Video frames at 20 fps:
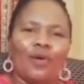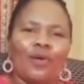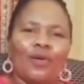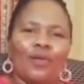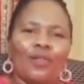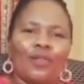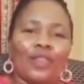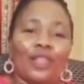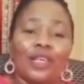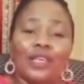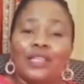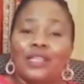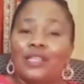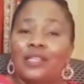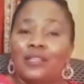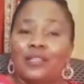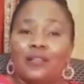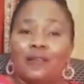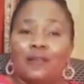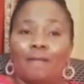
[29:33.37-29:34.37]

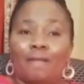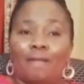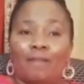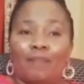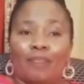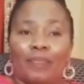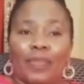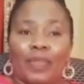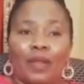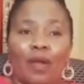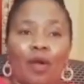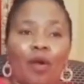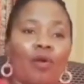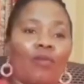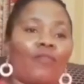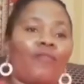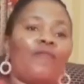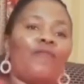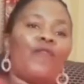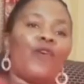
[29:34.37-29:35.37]
this
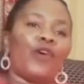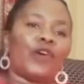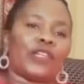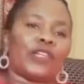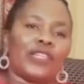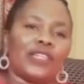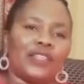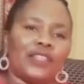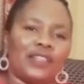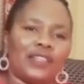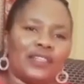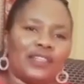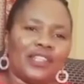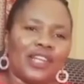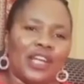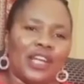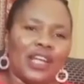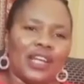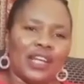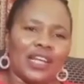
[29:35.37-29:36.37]
old fourth
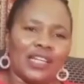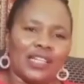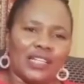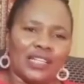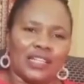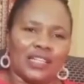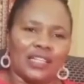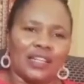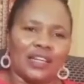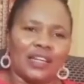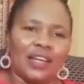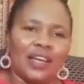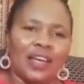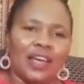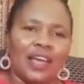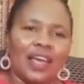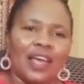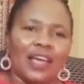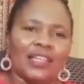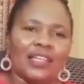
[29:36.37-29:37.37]
generation
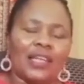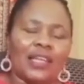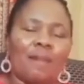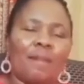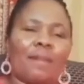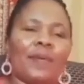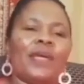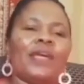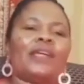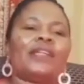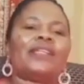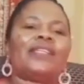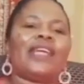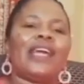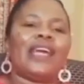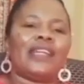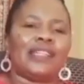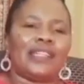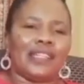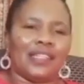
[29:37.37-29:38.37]
has a big
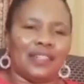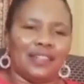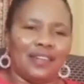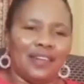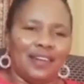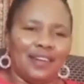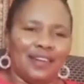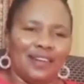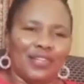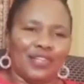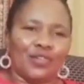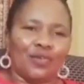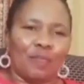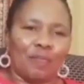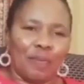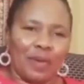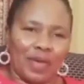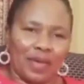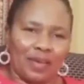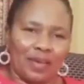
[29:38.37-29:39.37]
debt to
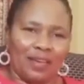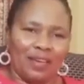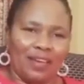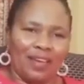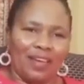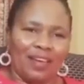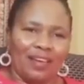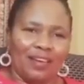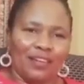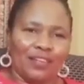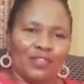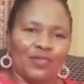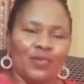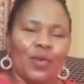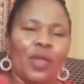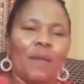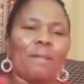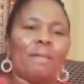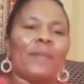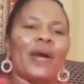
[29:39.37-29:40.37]
pay, to
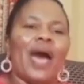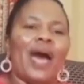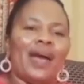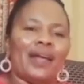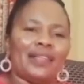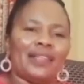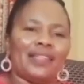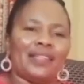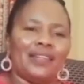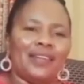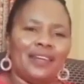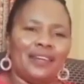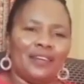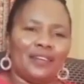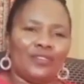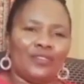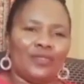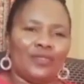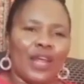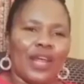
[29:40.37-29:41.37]
impart
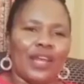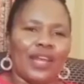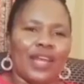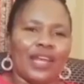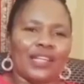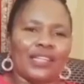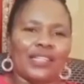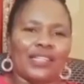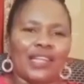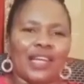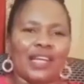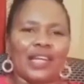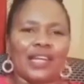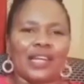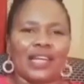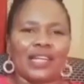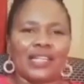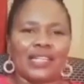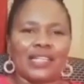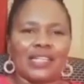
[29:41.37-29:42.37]
to the next
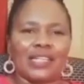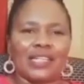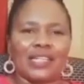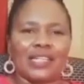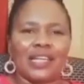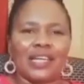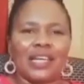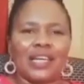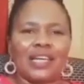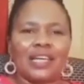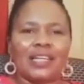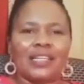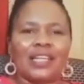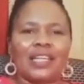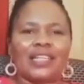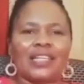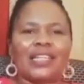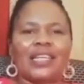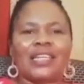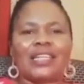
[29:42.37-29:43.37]
generation
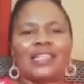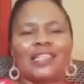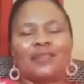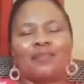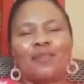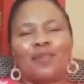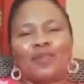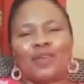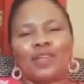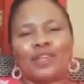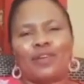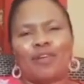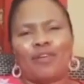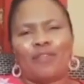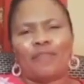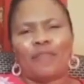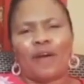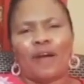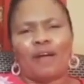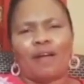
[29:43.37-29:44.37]
the testimony
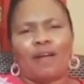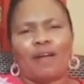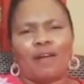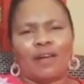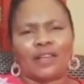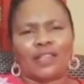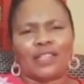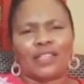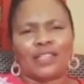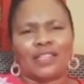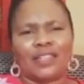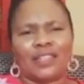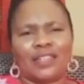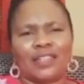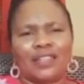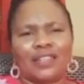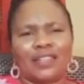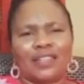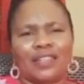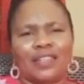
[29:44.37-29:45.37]
of our God,
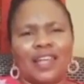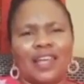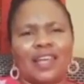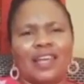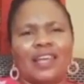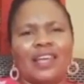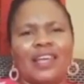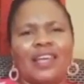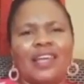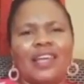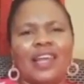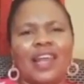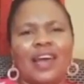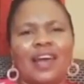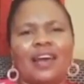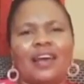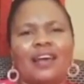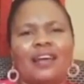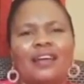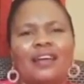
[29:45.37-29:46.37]
the healer,
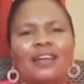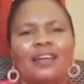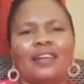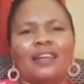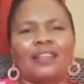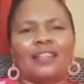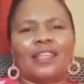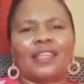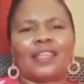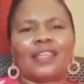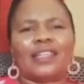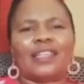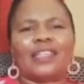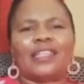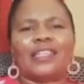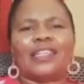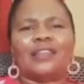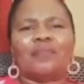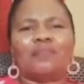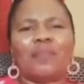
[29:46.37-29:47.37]
the
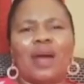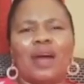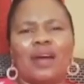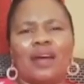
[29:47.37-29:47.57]
redeemer,